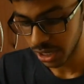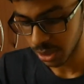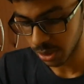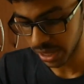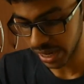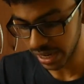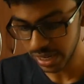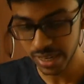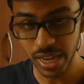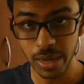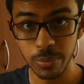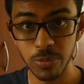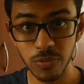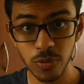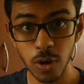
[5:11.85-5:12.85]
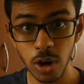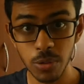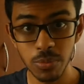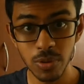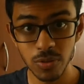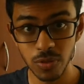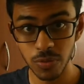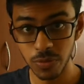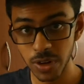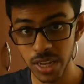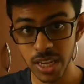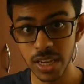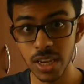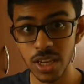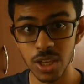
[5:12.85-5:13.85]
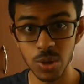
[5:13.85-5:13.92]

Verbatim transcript: you get Typeform for free,